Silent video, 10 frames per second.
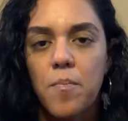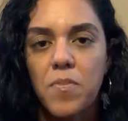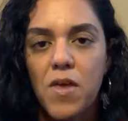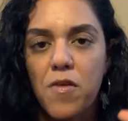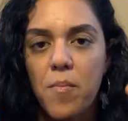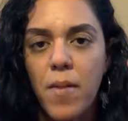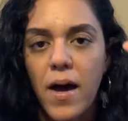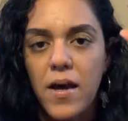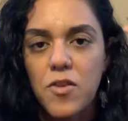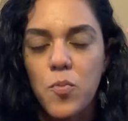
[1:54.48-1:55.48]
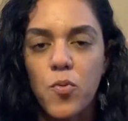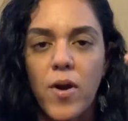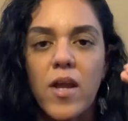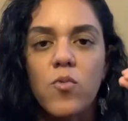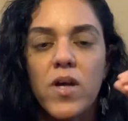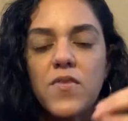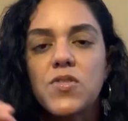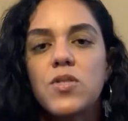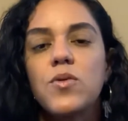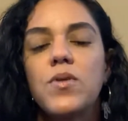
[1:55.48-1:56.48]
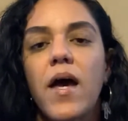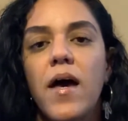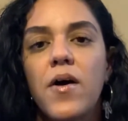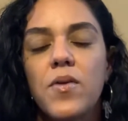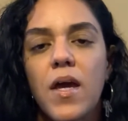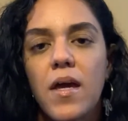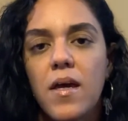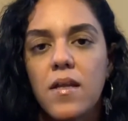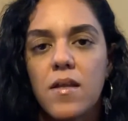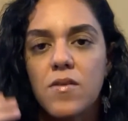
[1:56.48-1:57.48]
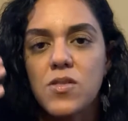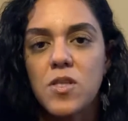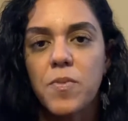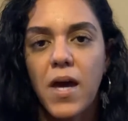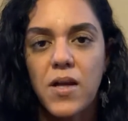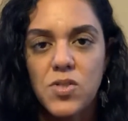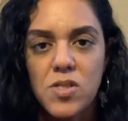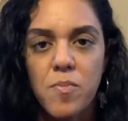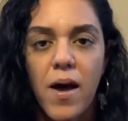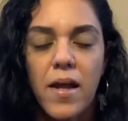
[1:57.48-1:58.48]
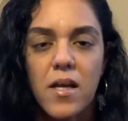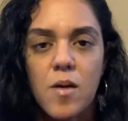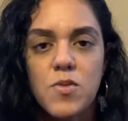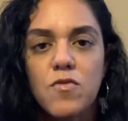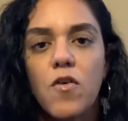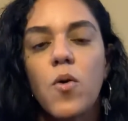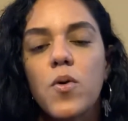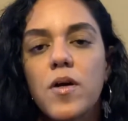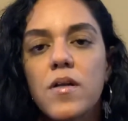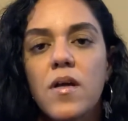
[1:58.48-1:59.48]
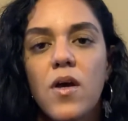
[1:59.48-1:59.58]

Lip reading: the mind, the brain waves slow down and the subconscious mind comes forward,